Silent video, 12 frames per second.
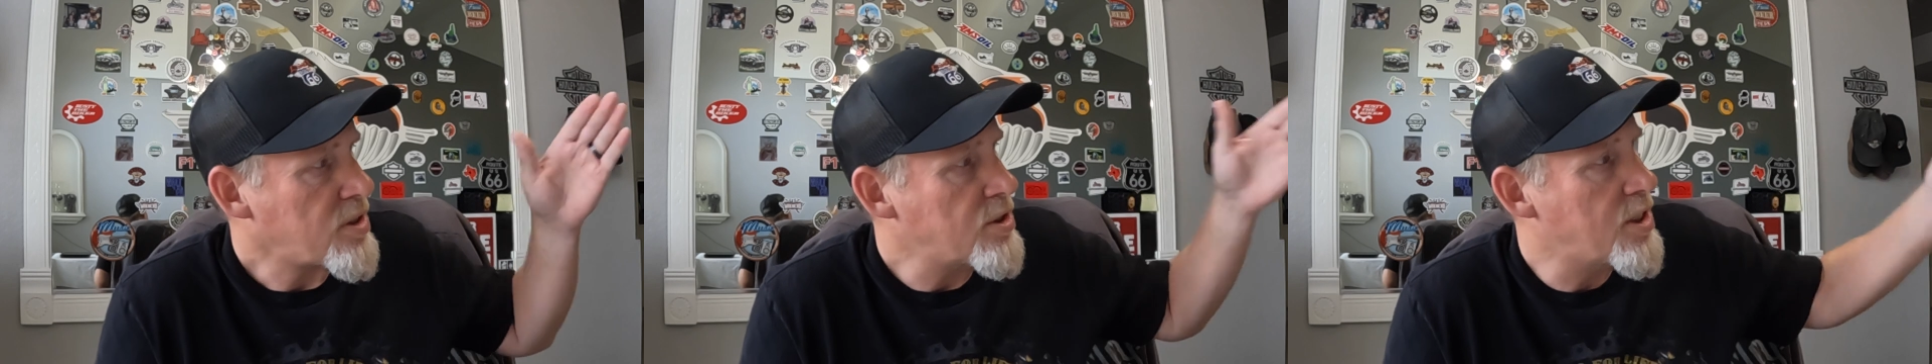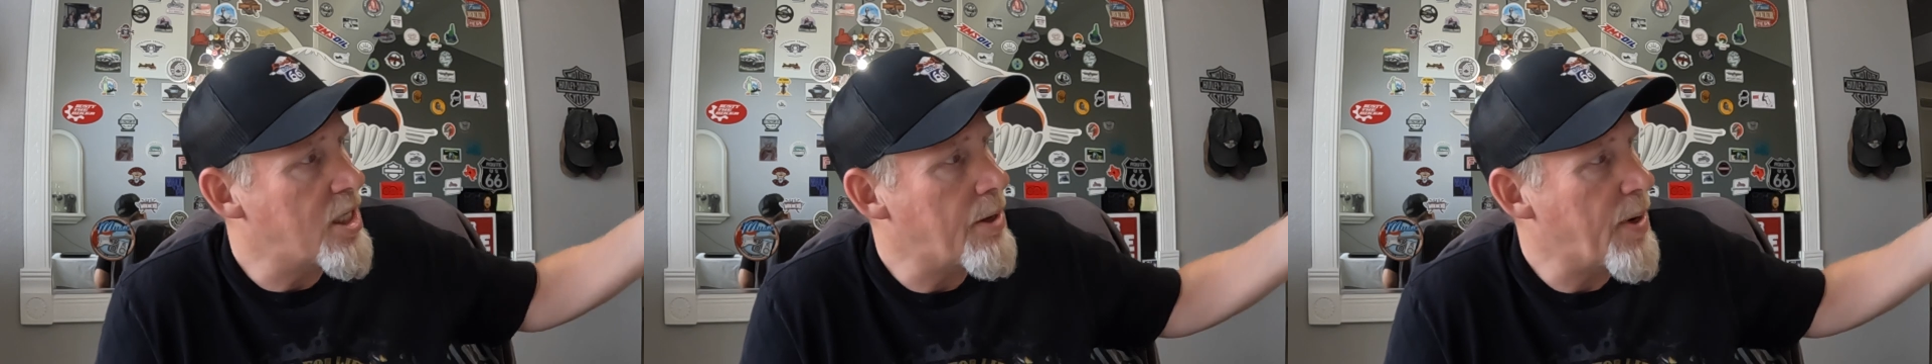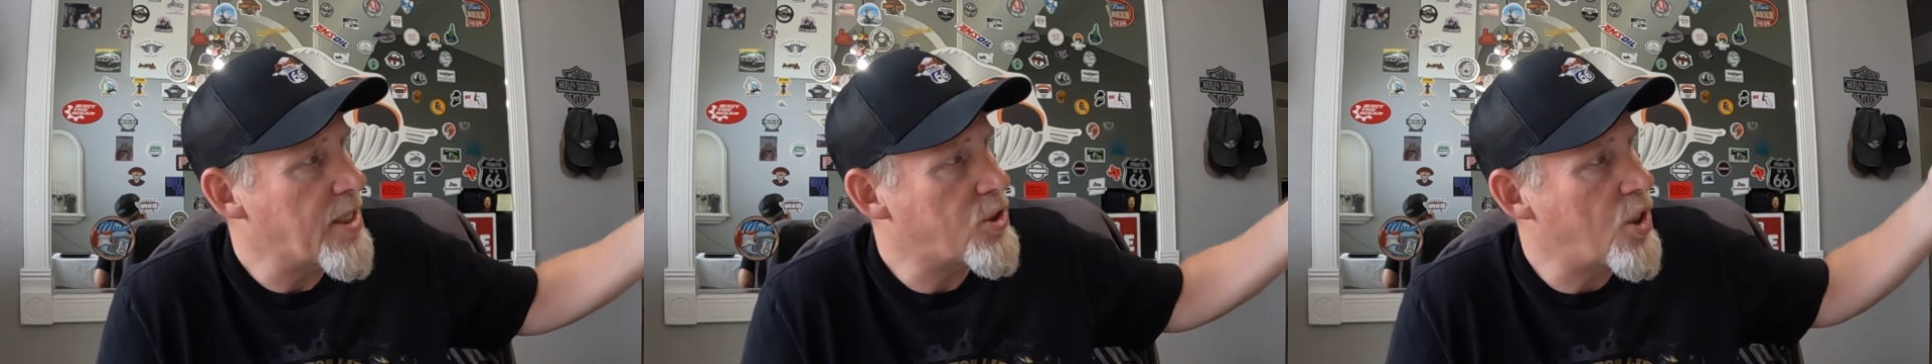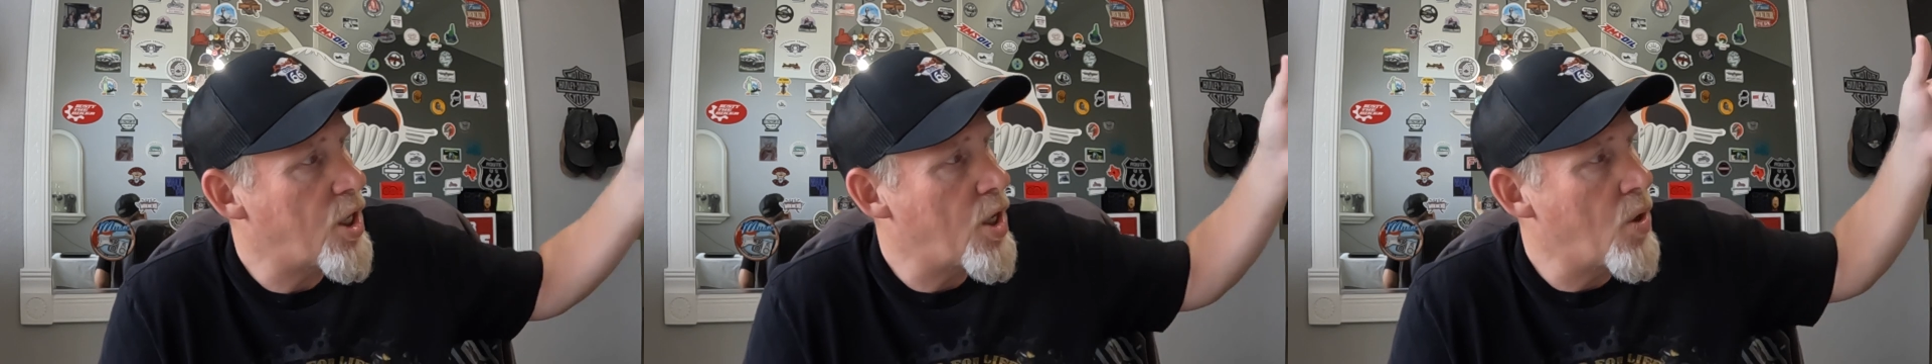sitting in my
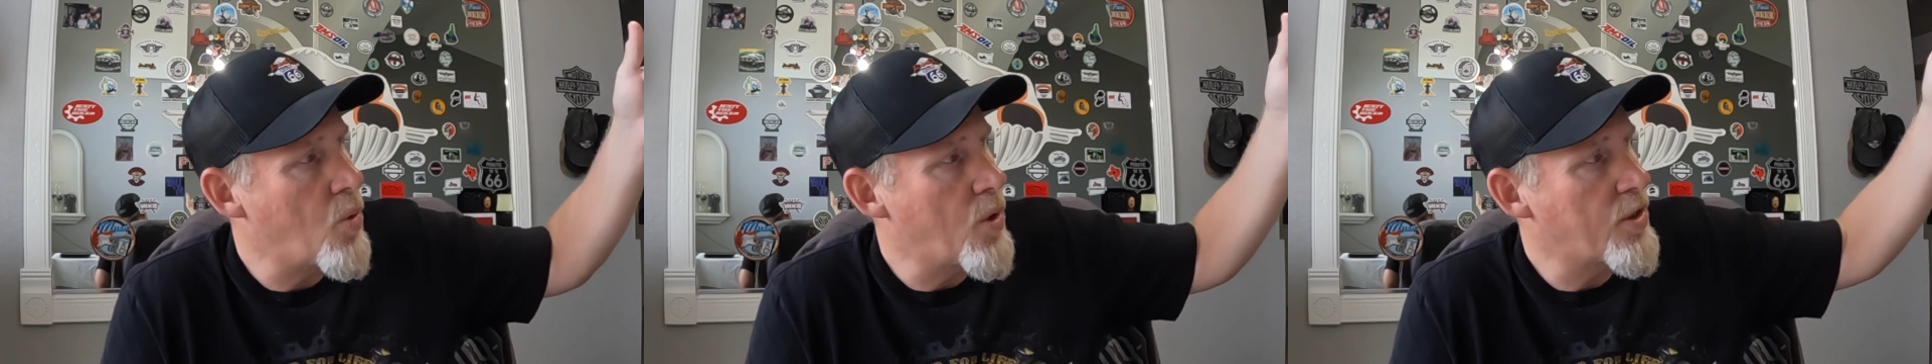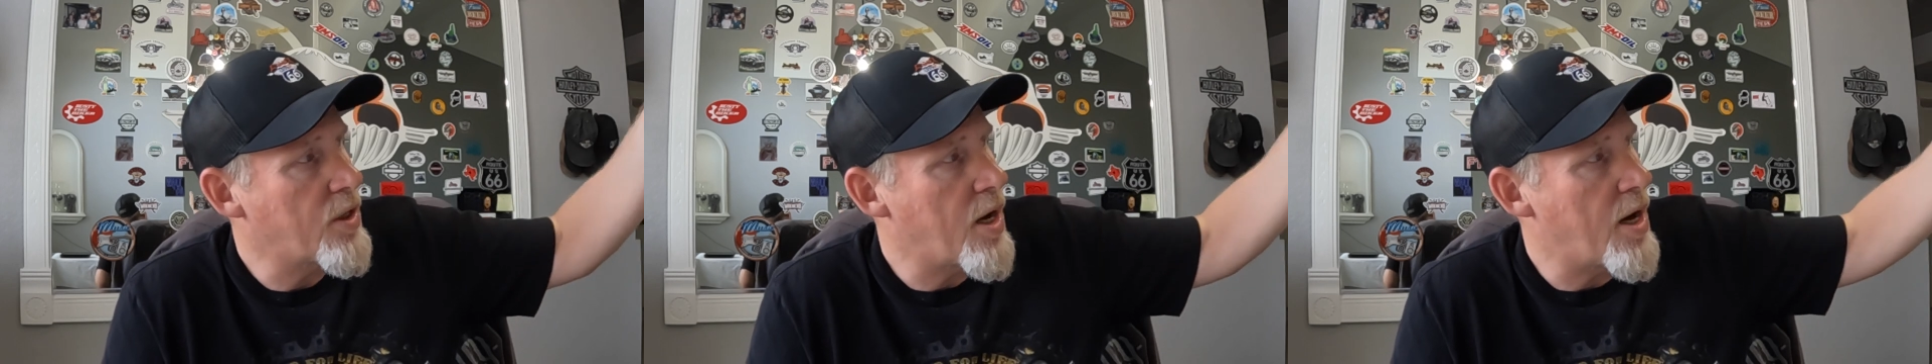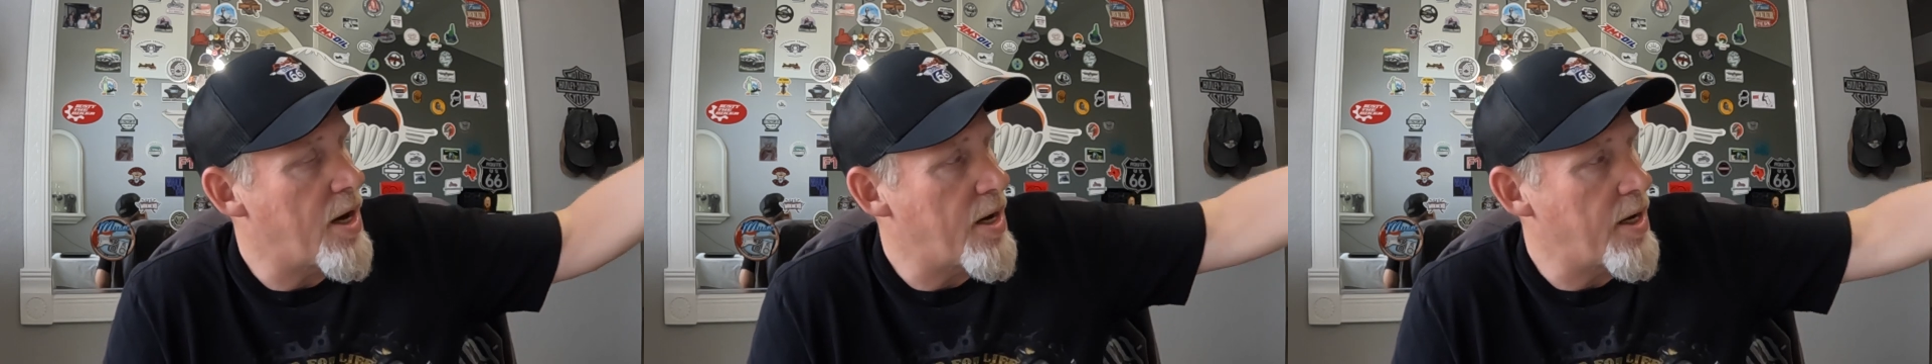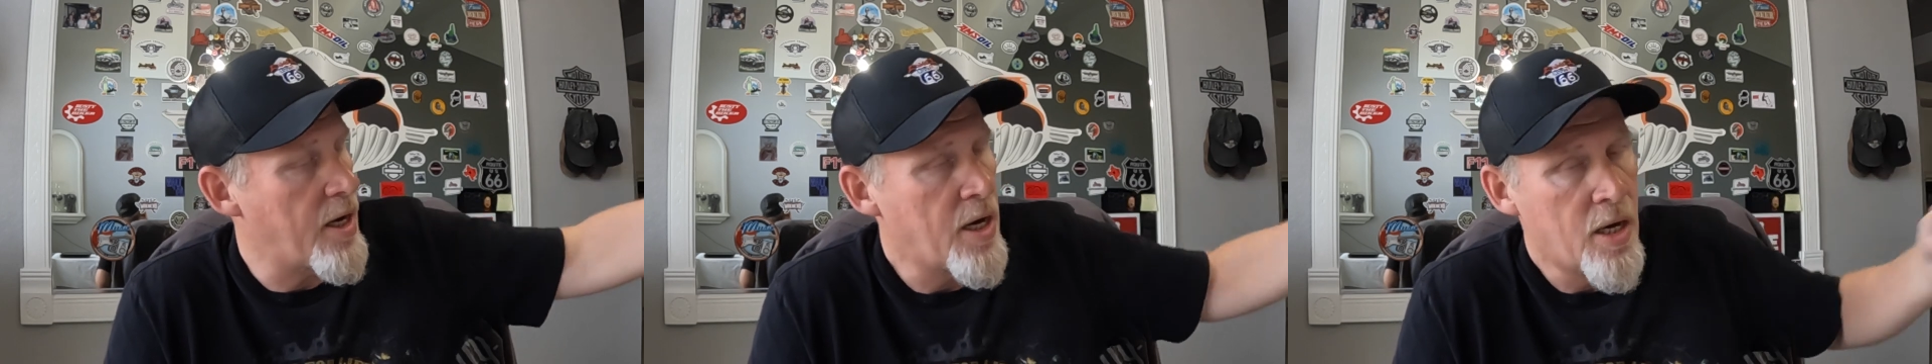chair with
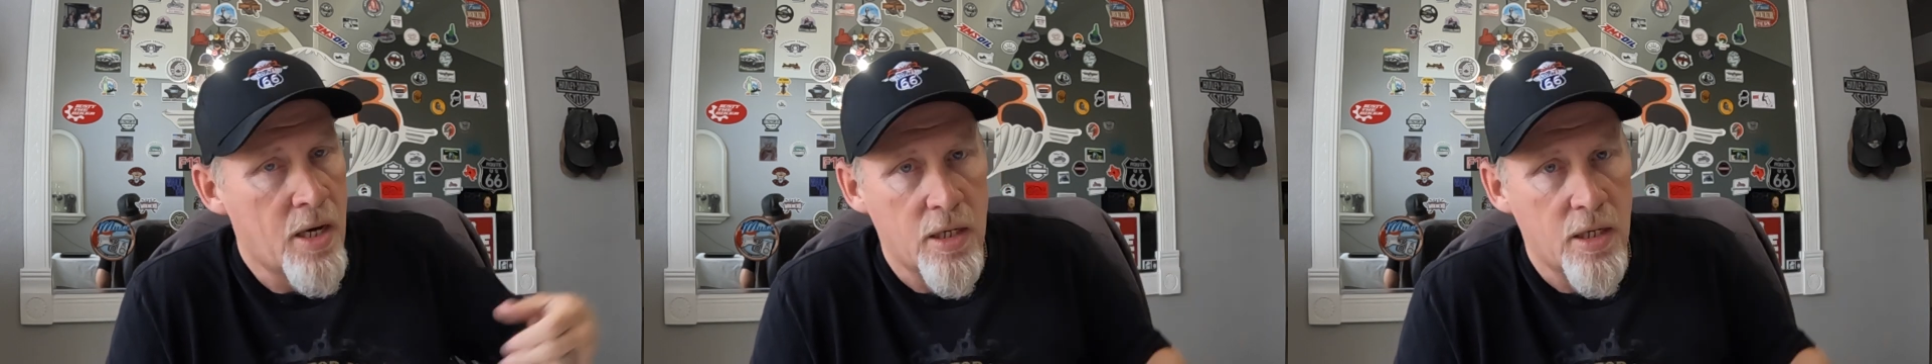a